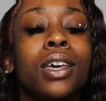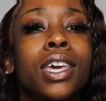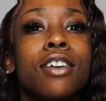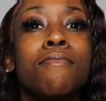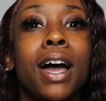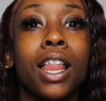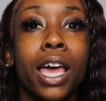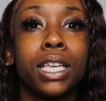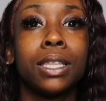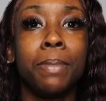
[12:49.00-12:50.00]
give my
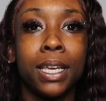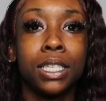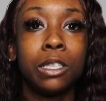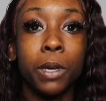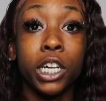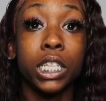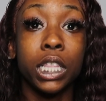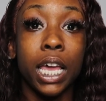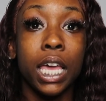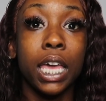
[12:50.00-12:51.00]
clients the best experience
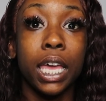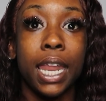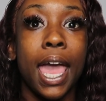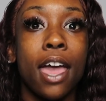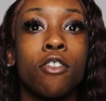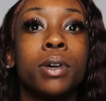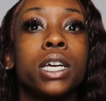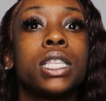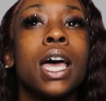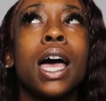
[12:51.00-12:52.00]
that they can have
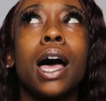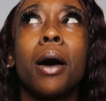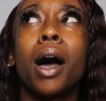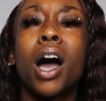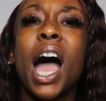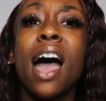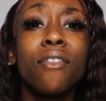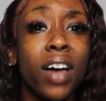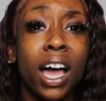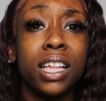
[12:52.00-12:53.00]
because
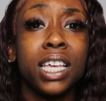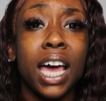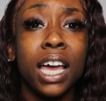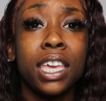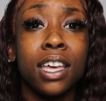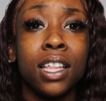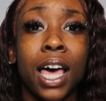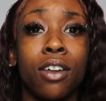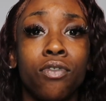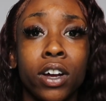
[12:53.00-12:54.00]
I find that I get a
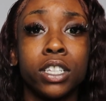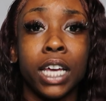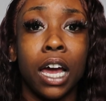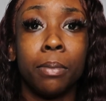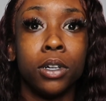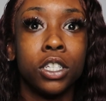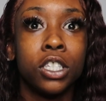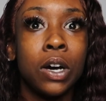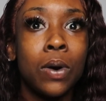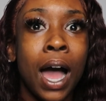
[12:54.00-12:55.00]
lot of first timers,
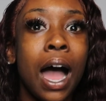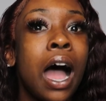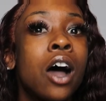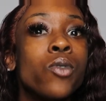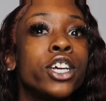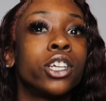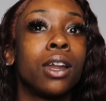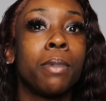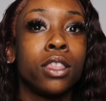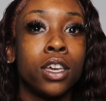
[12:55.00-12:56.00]
so I always
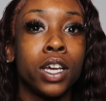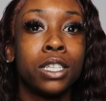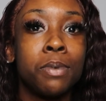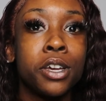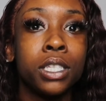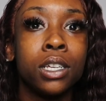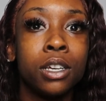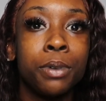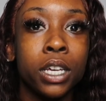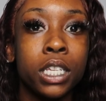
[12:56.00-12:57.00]
try to make their experience
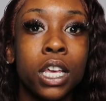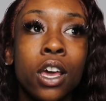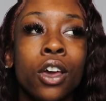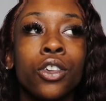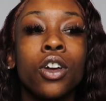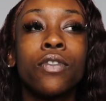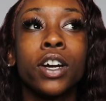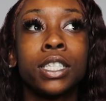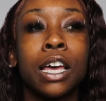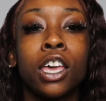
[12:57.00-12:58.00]
good because your
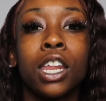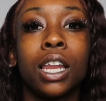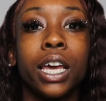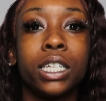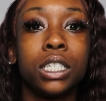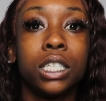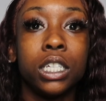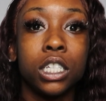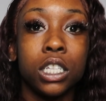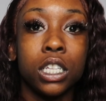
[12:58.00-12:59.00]
first time getting lash
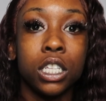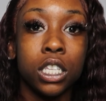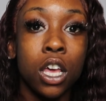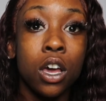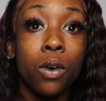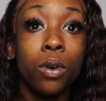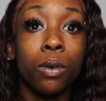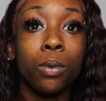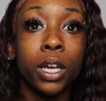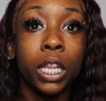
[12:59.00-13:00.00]
extensions
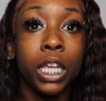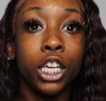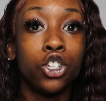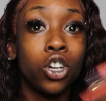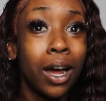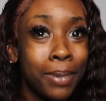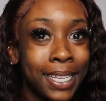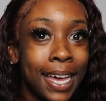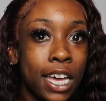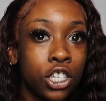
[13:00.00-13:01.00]
will really
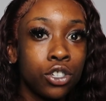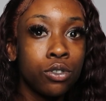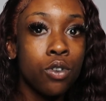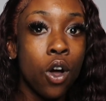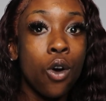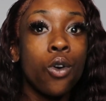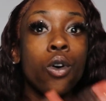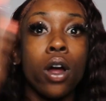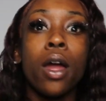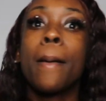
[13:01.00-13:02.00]
traumatize you
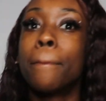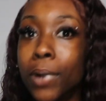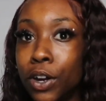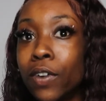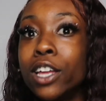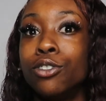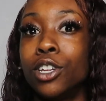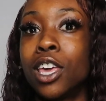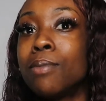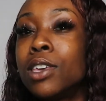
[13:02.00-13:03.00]
or motivate you
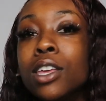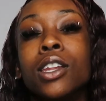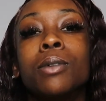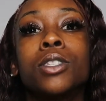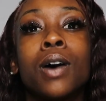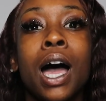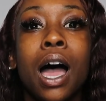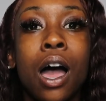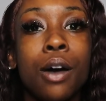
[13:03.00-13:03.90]
to keep getting them. So I